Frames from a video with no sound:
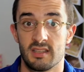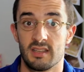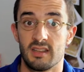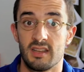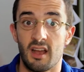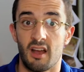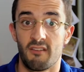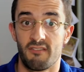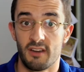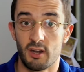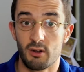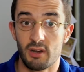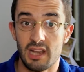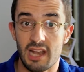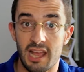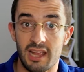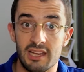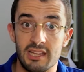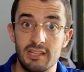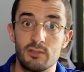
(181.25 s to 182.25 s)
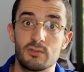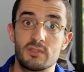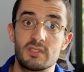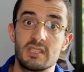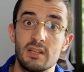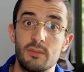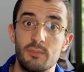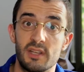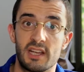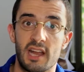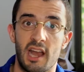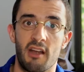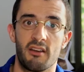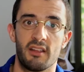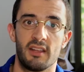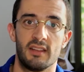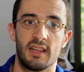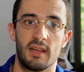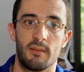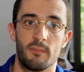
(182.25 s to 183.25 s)
they are very likely to still be
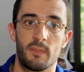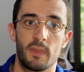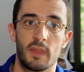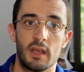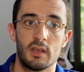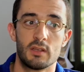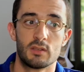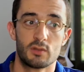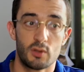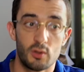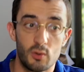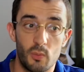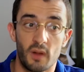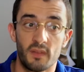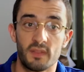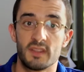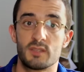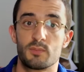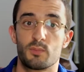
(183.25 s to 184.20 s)
carrying them. So you want this